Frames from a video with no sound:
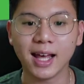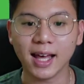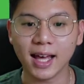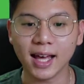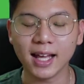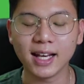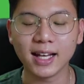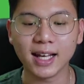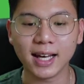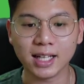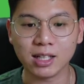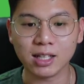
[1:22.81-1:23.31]

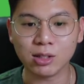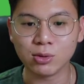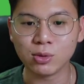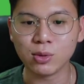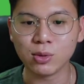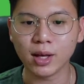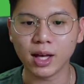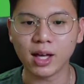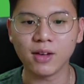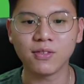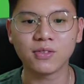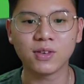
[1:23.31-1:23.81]
And I
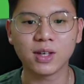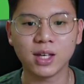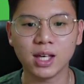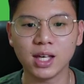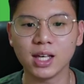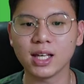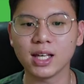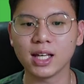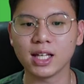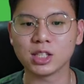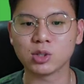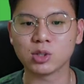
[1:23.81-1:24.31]
do have
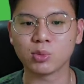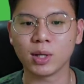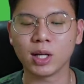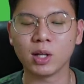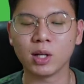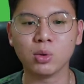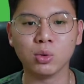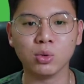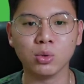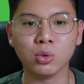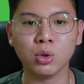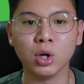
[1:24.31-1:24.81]
King as
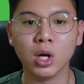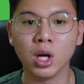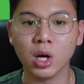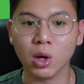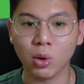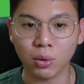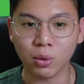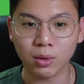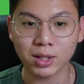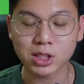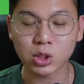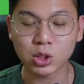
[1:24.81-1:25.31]
well, who
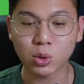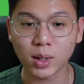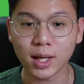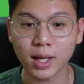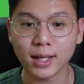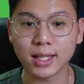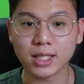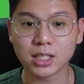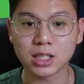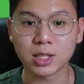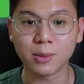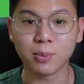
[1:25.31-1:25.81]
was
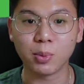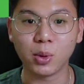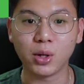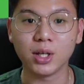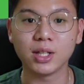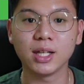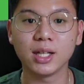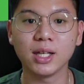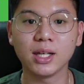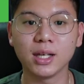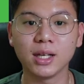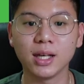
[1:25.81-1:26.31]
quite
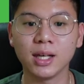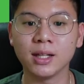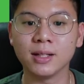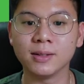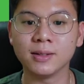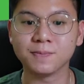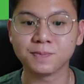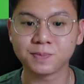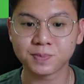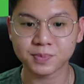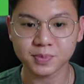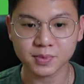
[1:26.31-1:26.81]
disappointing
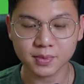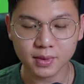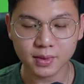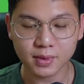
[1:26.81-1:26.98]
in